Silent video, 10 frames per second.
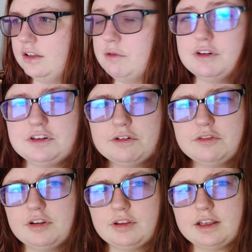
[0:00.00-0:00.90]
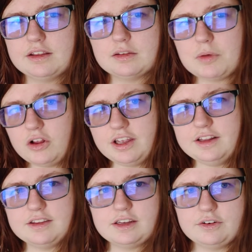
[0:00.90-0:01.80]
there were there were just like small
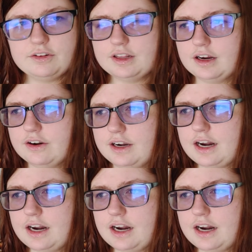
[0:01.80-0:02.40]
hints here and there,